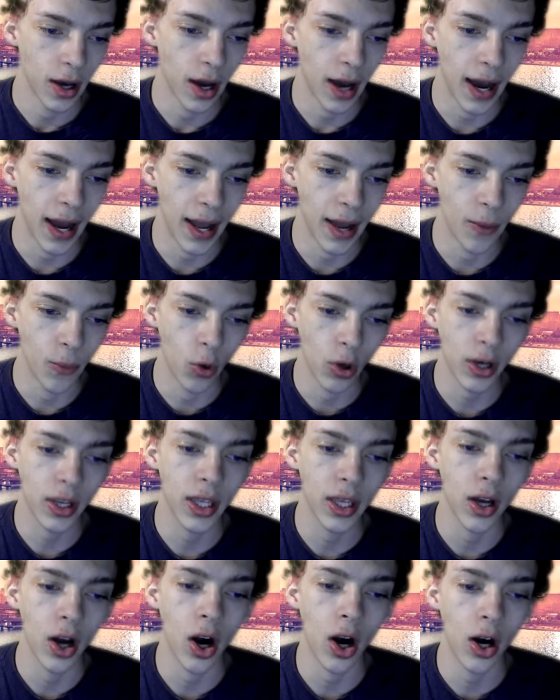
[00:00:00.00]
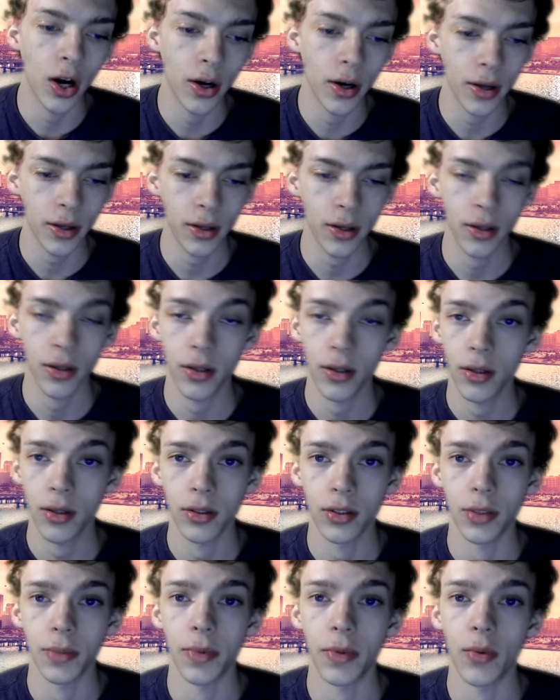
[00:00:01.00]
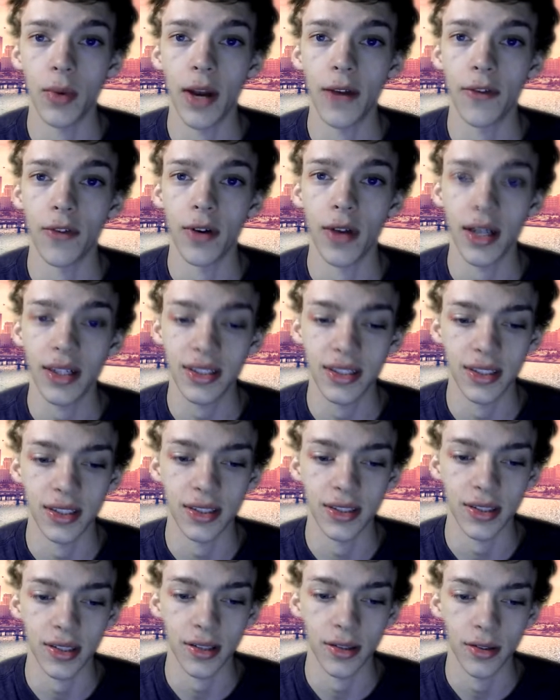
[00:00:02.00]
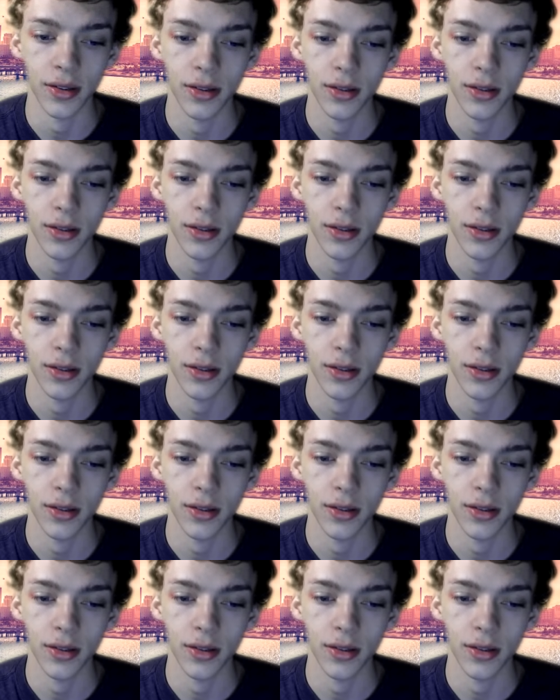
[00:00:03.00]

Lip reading: I am working hard to be ready for next season.